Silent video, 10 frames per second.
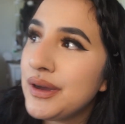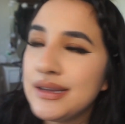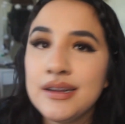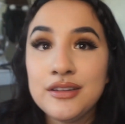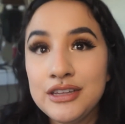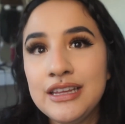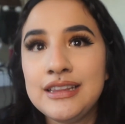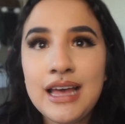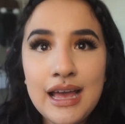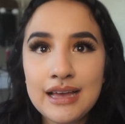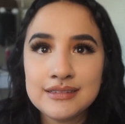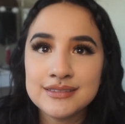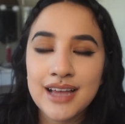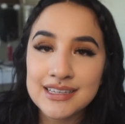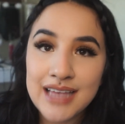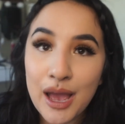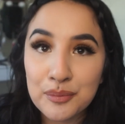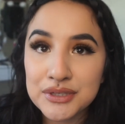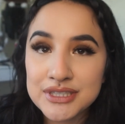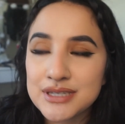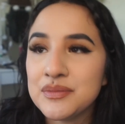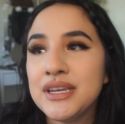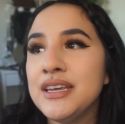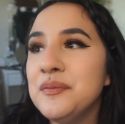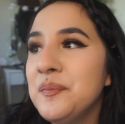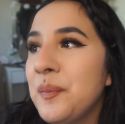another thing that has happened to me